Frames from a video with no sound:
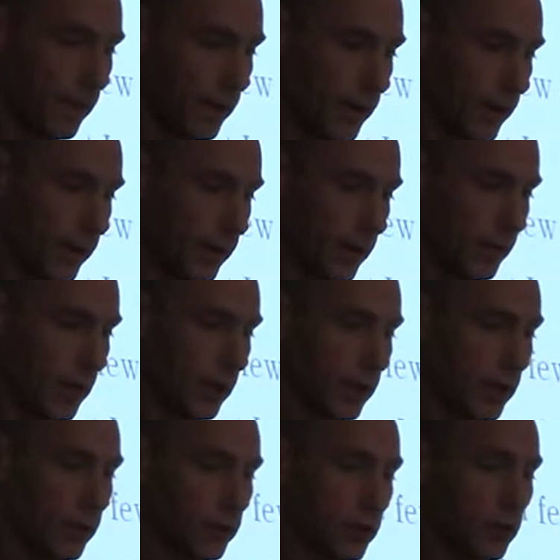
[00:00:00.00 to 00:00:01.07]
and the
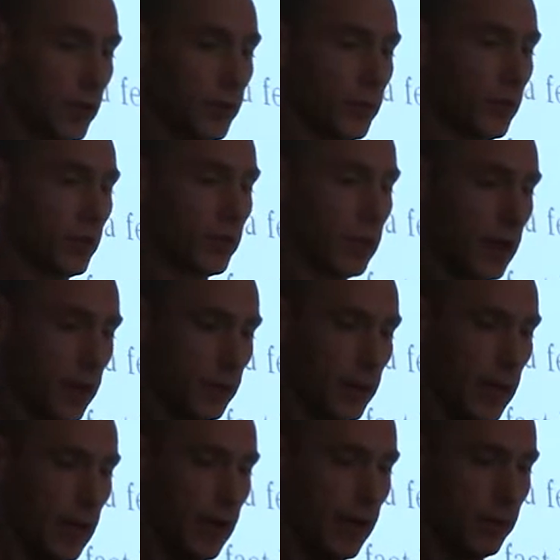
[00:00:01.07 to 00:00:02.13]
ability to stream real-time
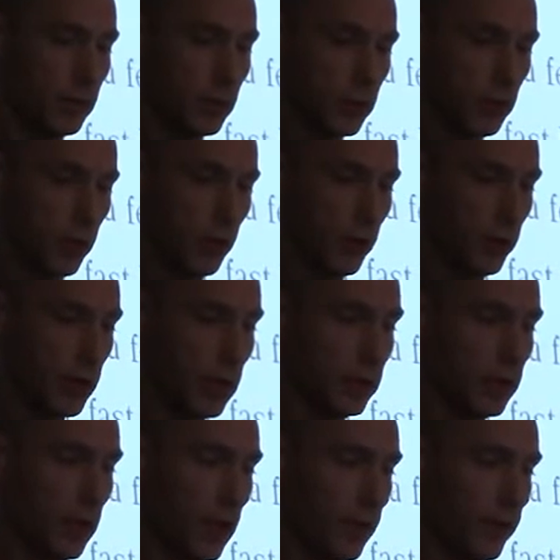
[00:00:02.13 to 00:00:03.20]
games to your
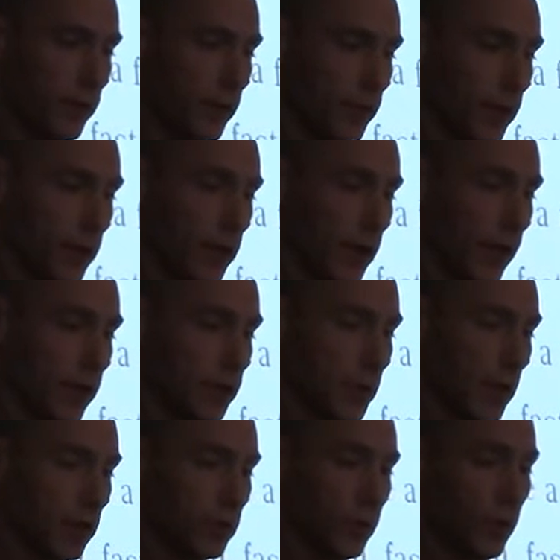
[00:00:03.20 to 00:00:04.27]
desktop from an
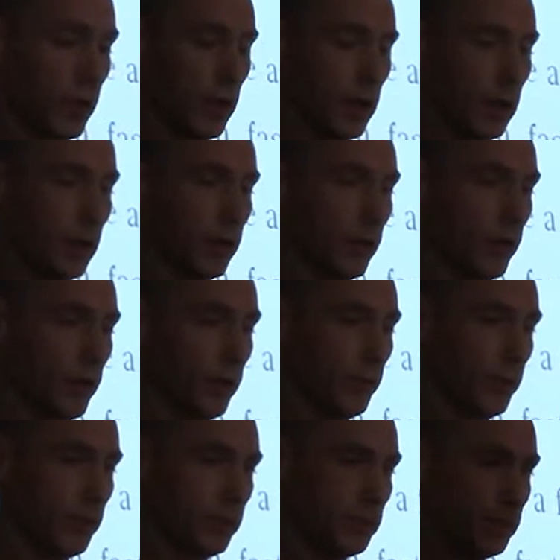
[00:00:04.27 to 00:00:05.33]
Xbox One in another
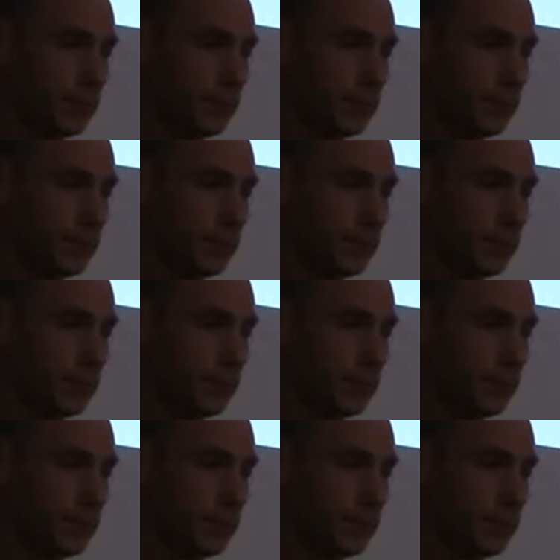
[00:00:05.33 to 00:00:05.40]
room.